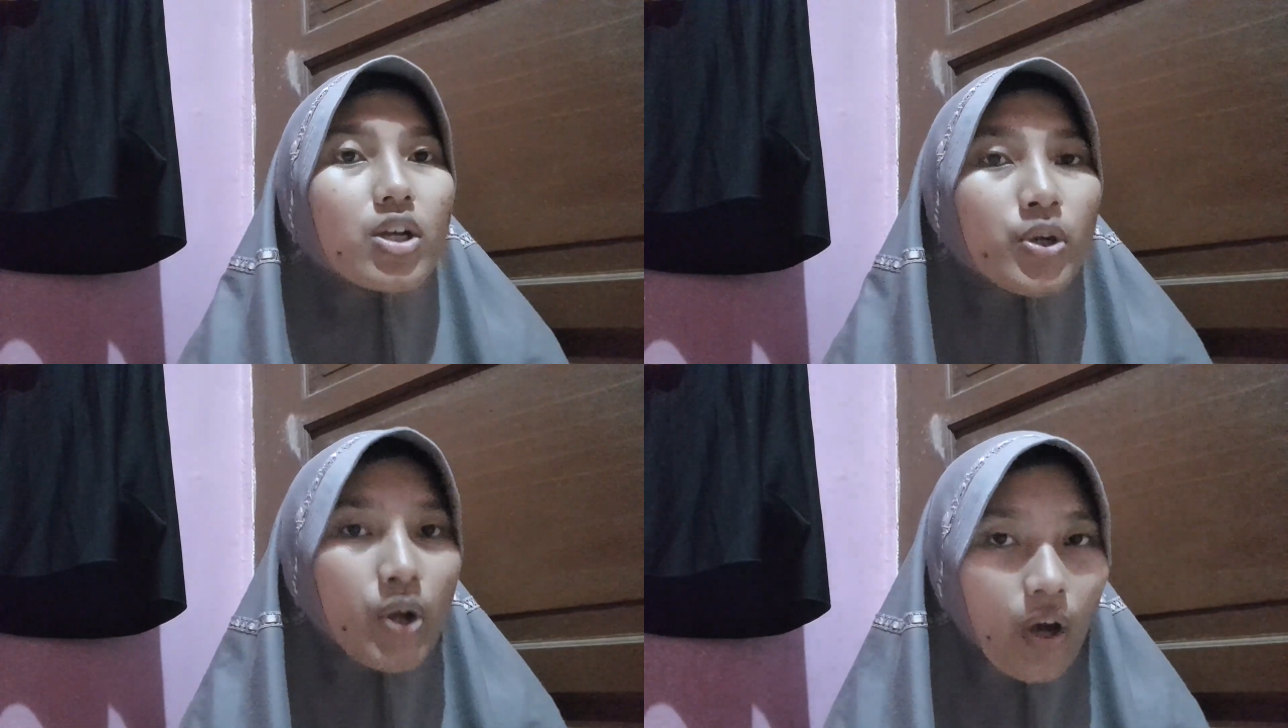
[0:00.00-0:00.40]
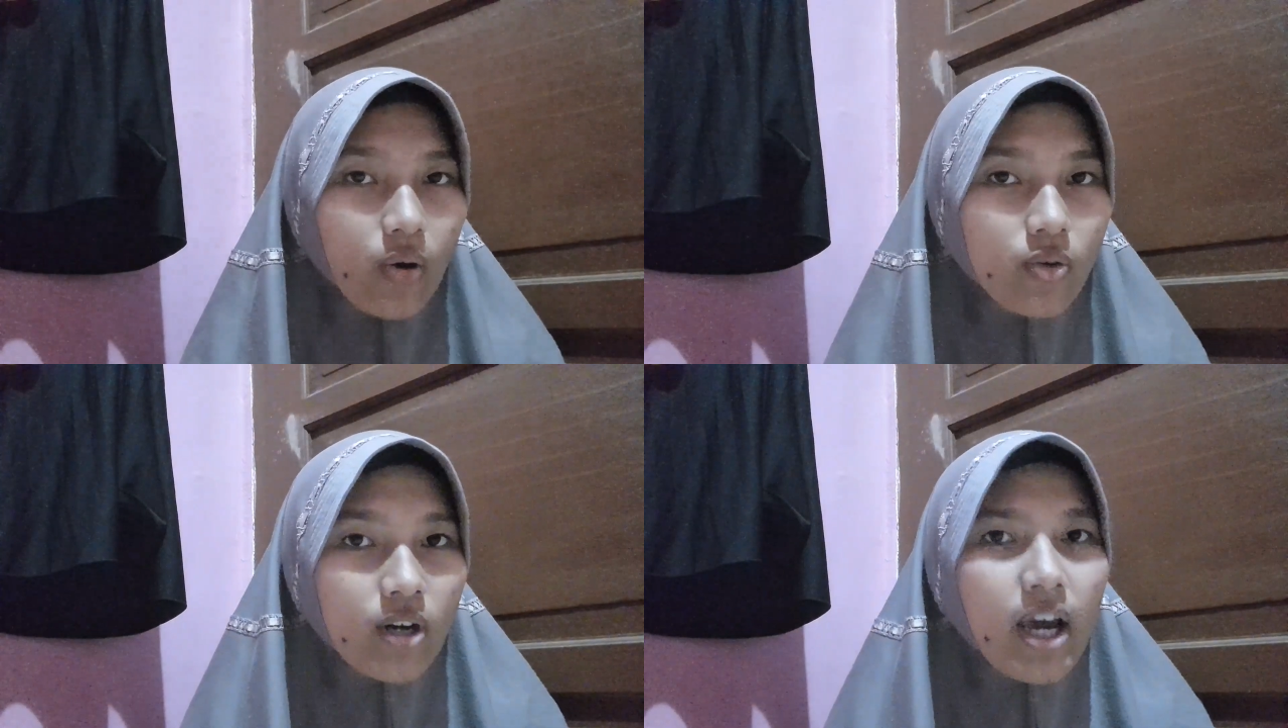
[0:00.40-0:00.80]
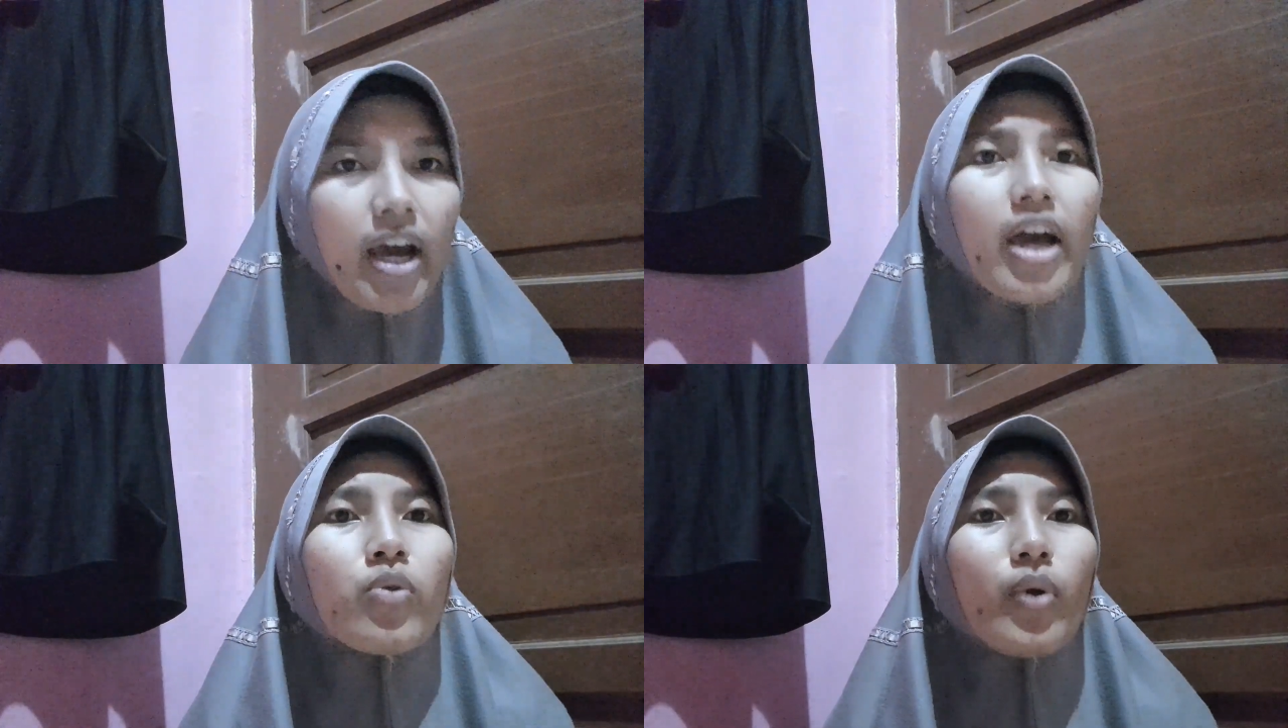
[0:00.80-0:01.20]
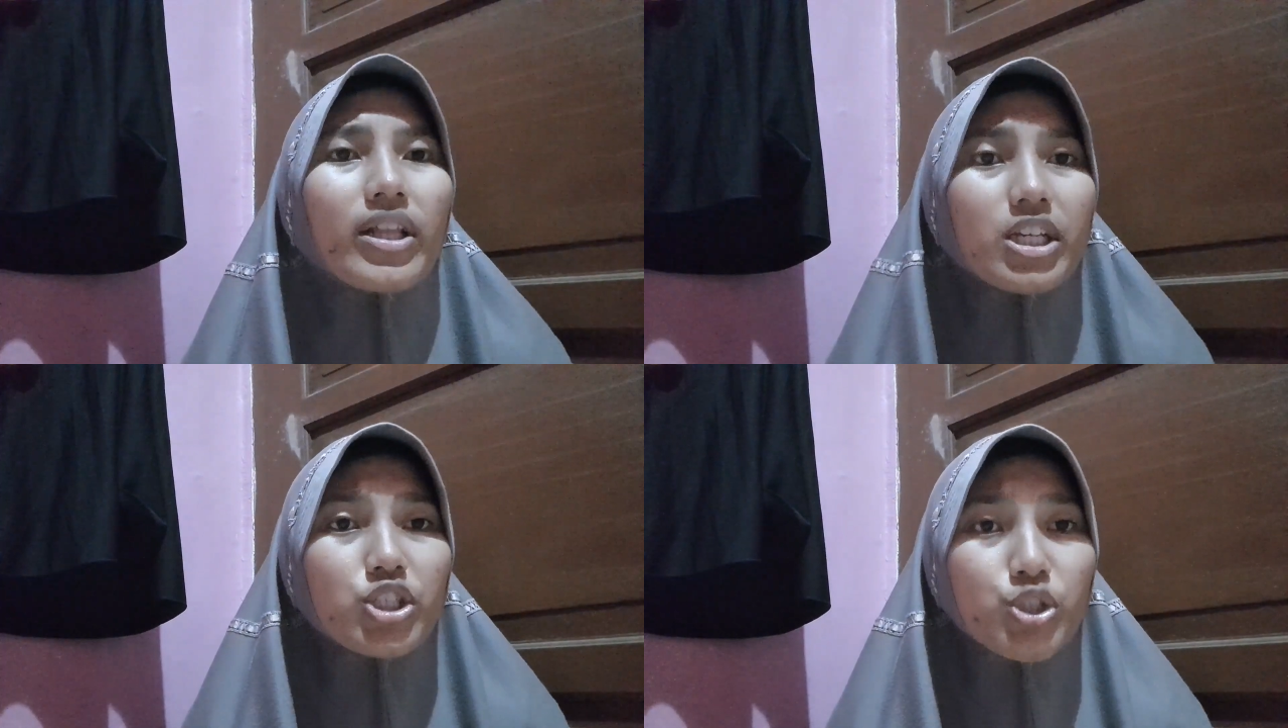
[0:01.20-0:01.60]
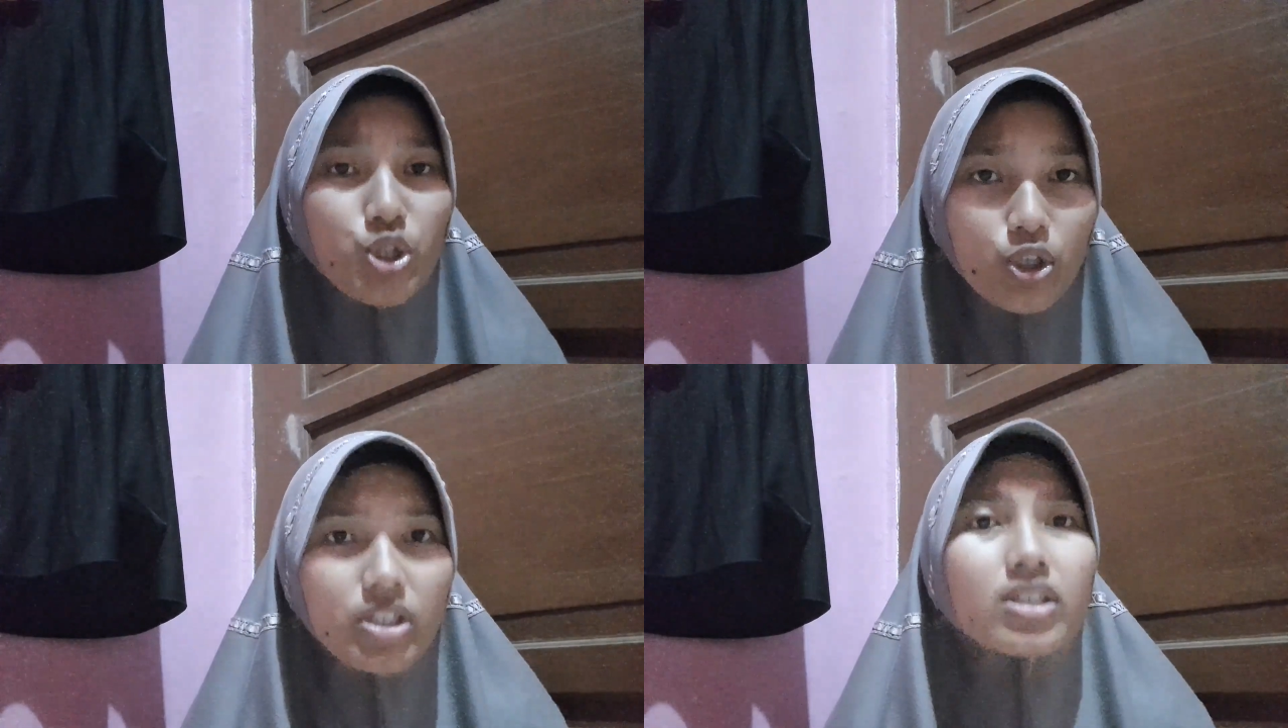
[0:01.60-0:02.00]
know and what they
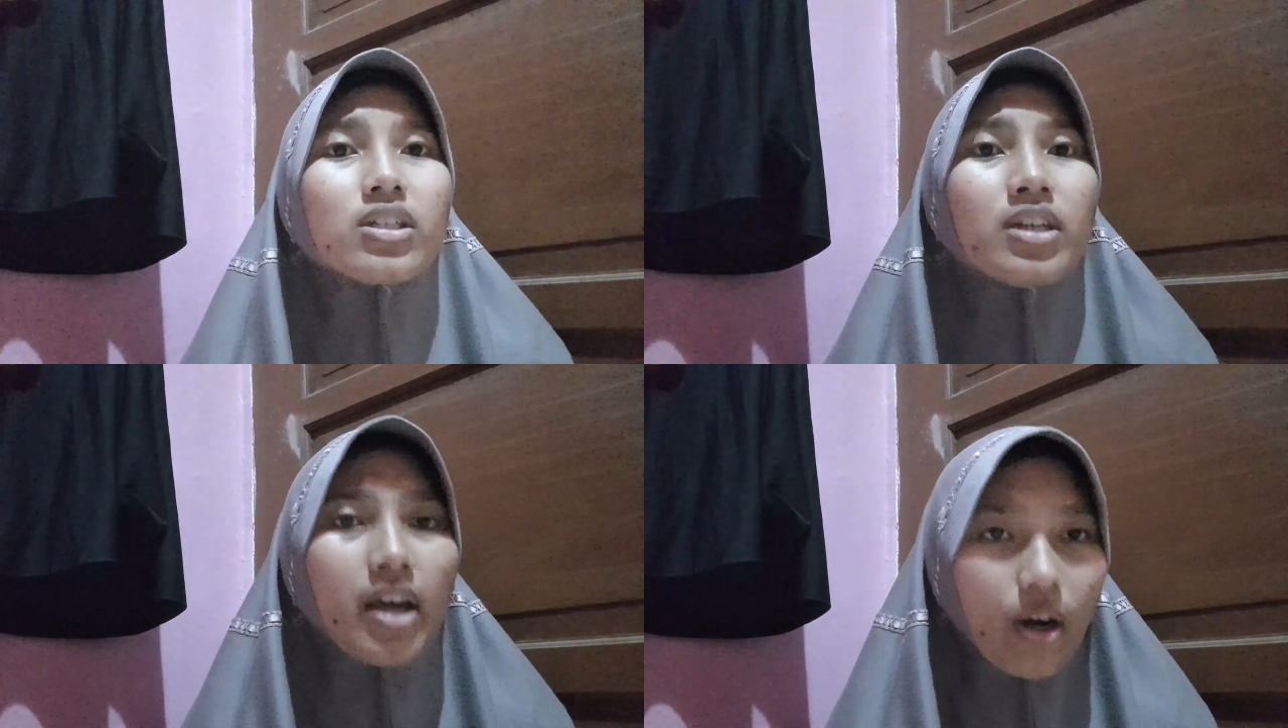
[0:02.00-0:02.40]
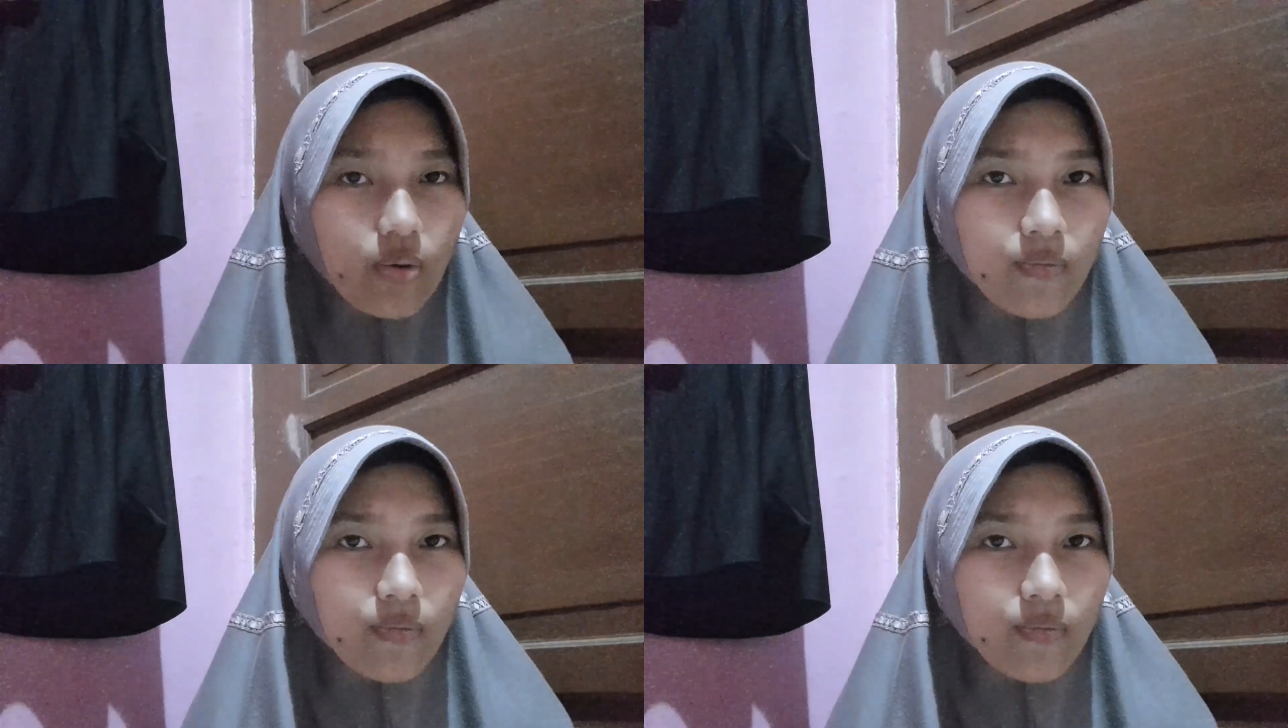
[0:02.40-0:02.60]
should know.